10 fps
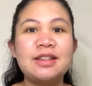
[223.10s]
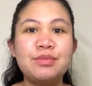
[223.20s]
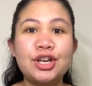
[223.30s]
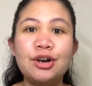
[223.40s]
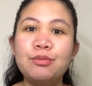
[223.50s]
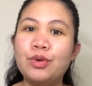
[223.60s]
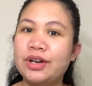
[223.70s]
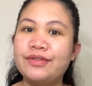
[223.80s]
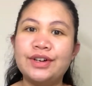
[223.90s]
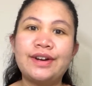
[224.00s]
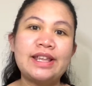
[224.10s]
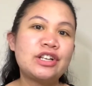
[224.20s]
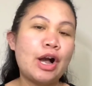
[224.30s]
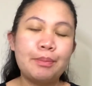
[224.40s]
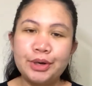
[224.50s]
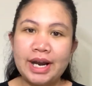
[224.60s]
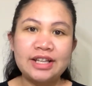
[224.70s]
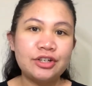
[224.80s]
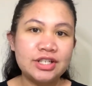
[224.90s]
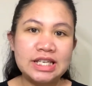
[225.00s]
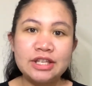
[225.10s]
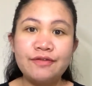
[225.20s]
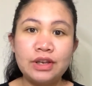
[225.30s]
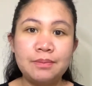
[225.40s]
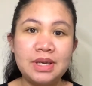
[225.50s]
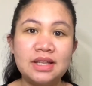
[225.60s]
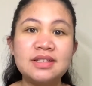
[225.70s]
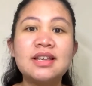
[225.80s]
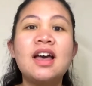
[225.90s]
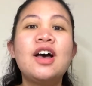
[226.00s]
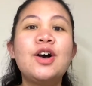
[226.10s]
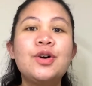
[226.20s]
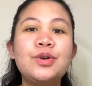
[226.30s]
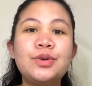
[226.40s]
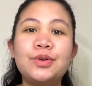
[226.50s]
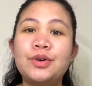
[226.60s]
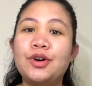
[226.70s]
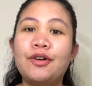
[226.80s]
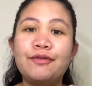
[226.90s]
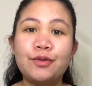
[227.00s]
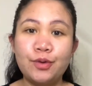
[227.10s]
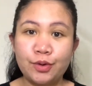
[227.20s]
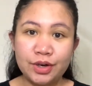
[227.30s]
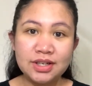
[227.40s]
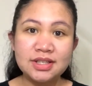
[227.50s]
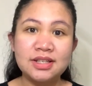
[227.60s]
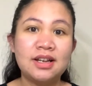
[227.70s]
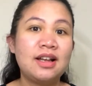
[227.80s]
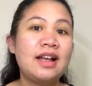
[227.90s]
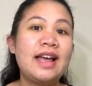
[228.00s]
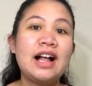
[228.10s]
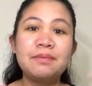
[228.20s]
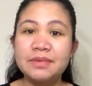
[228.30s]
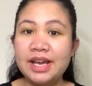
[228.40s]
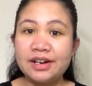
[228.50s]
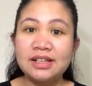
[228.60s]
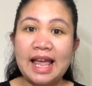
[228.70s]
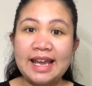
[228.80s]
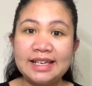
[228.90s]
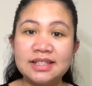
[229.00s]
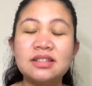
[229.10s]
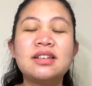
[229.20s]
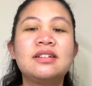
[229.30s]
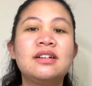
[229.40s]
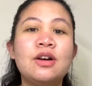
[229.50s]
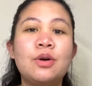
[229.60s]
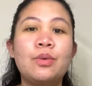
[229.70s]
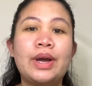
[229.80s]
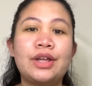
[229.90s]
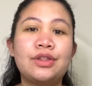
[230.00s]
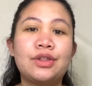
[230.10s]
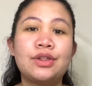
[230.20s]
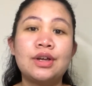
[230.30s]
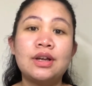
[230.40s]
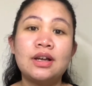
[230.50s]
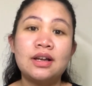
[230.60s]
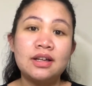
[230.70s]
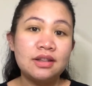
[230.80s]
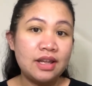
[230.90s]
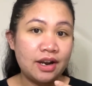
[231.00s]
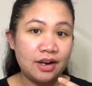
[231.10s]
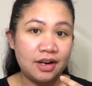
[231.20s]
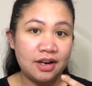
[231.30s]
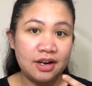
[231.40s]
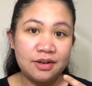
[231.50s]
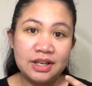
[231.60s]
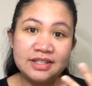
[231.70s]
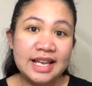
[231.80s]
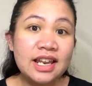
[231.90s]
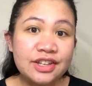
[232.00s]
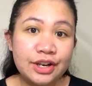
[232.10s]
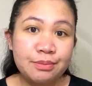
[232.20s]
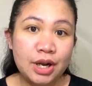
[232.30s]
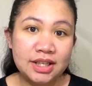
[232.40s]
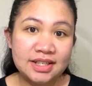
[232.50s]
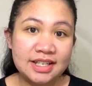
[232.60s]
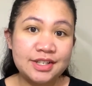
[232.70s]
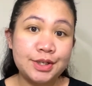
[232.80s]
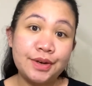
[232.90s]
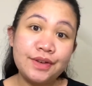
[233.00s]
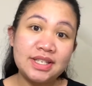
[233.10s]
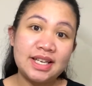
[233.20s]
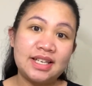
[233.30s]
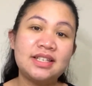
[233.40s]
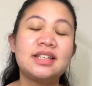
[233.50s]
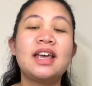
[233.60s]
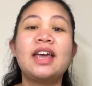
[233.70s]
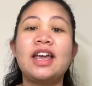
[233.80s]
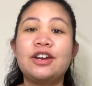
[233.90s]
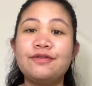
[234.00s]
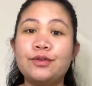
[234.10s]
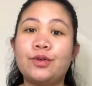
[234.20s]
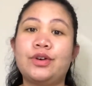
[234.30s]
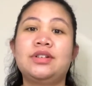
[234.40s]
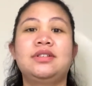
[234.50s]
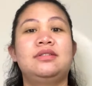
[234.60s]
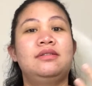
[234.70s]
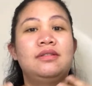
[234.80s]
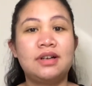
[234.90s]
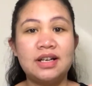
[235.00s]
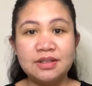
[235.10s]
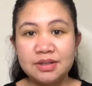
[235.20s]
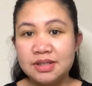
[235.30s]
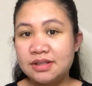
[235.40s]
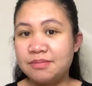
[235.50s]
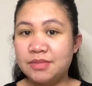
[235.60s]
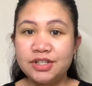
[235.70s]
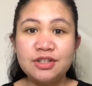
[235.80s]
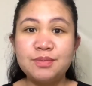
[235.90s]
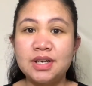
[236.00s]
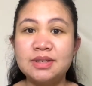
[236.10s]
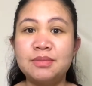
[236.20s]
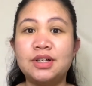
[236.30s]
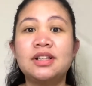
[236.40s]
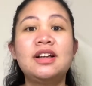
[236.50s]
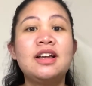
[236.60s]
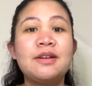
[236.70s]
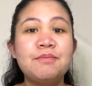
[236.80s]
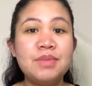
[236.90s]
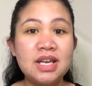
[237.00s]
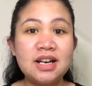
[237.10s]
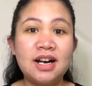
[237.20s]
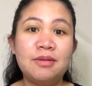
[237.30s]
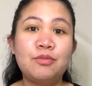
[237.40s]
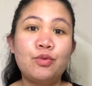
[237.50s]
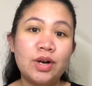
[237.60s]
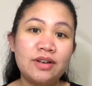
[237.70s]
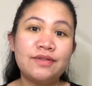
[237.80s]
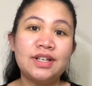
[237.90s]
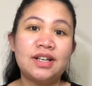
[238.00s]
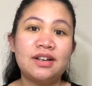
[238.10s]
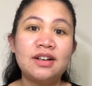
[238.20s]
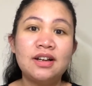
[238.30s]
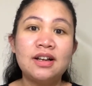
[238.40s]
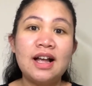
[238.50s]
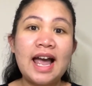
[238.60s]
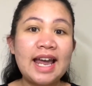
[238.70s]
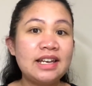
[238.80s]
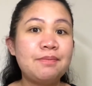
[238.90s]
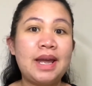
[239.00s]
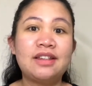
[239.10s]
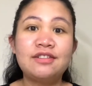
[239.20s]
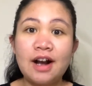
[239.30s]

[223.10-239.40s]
and become one of the great copywriters in the Philippines who, of course, help their client in selling their products and services, and of course, as much as possible, become one of the highly paid